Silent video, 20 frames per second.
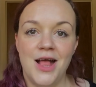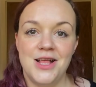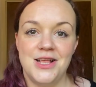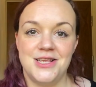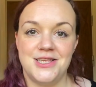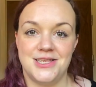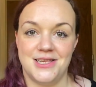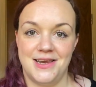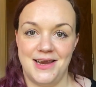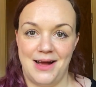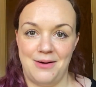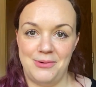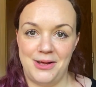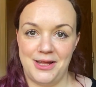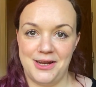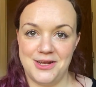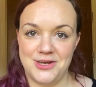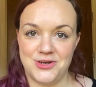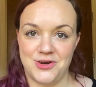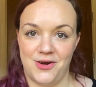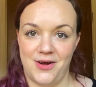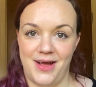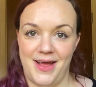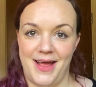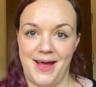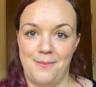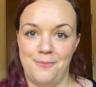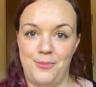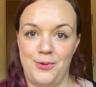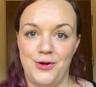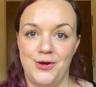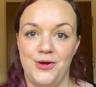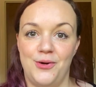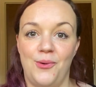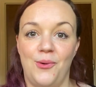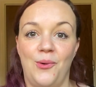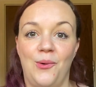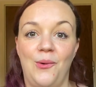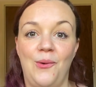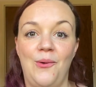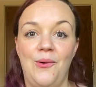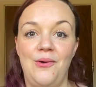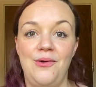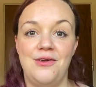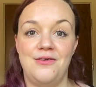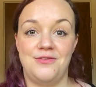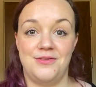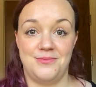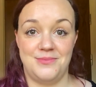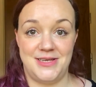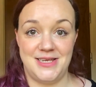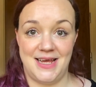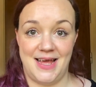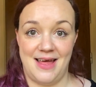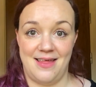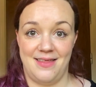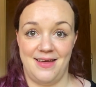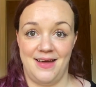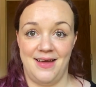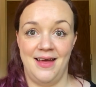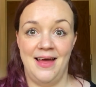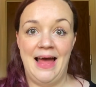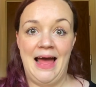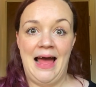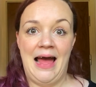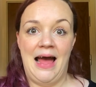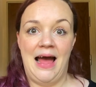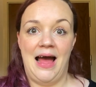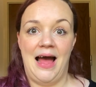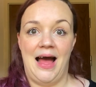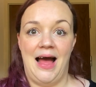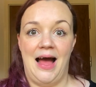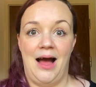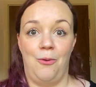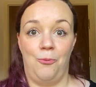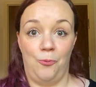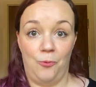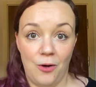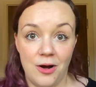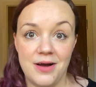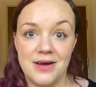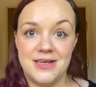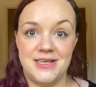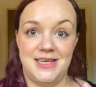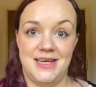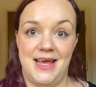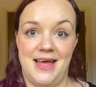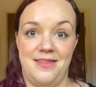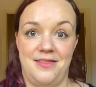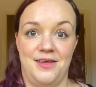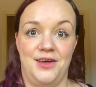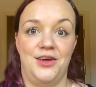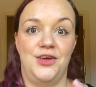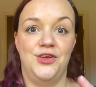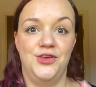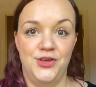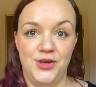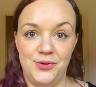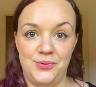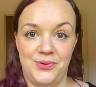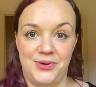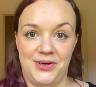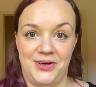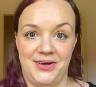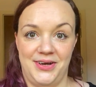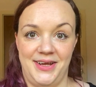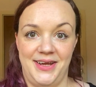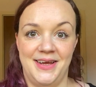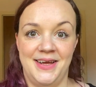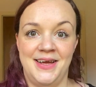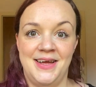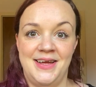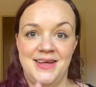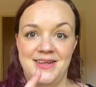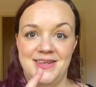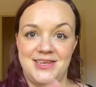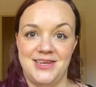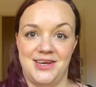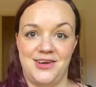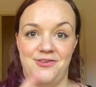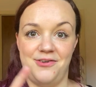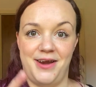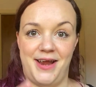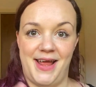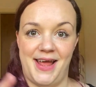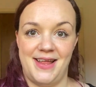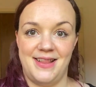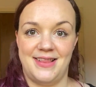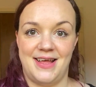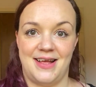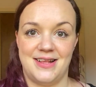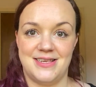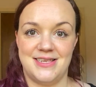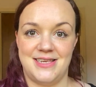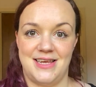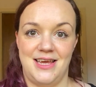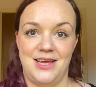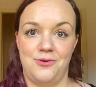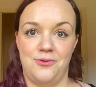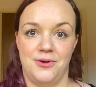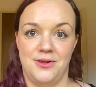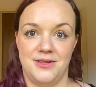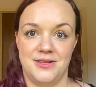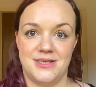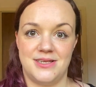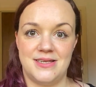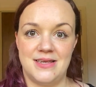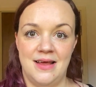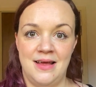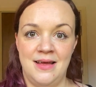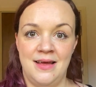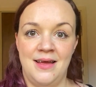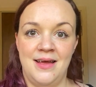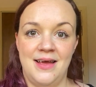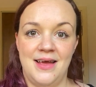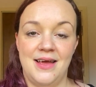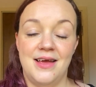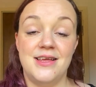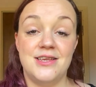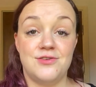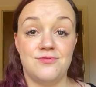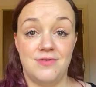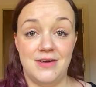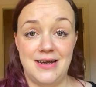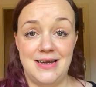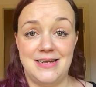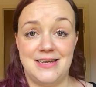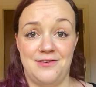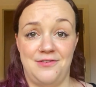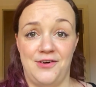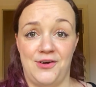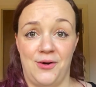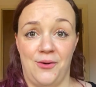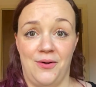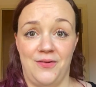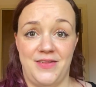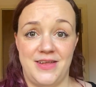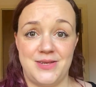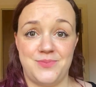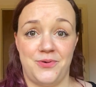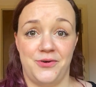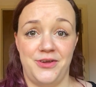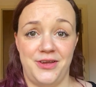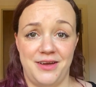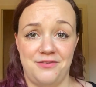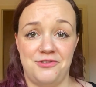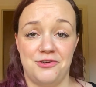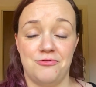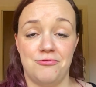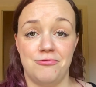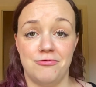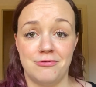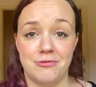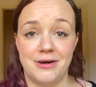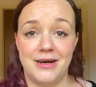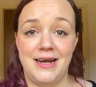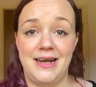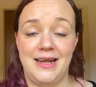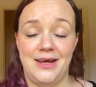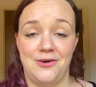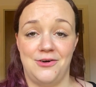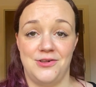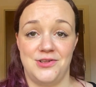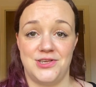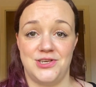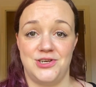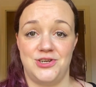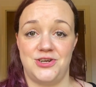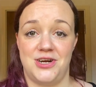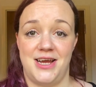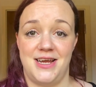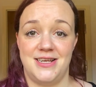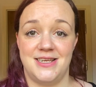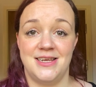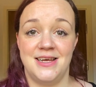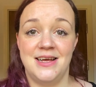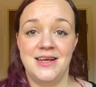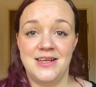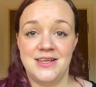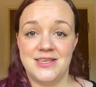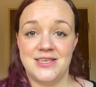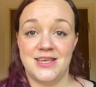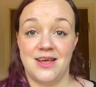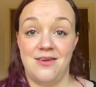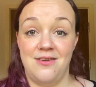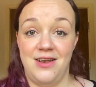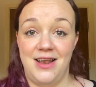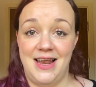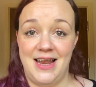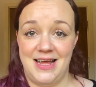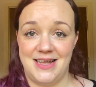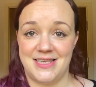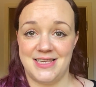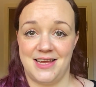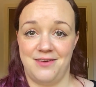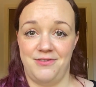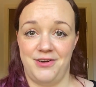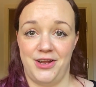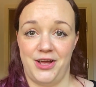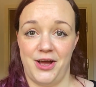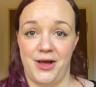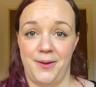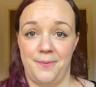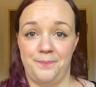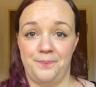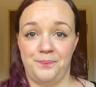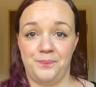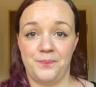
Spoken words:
So now we're going to try and put all of them together and work together, you and I, to create that sequence. It's really difficult at this point. You have to really concentrate. So let's give it a go.